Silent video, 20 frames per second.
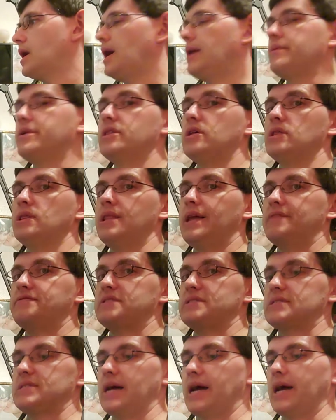I'm on the
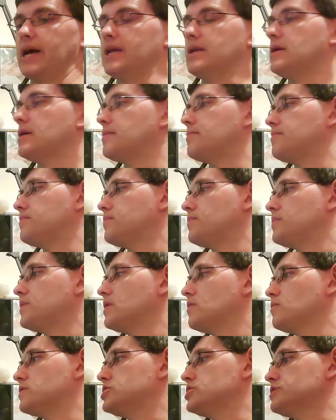left side,
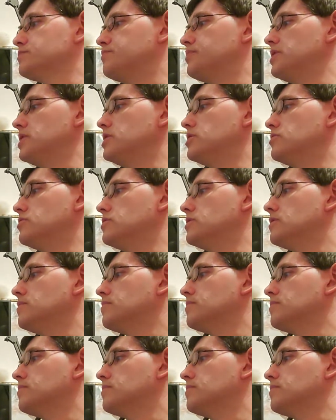which is blue.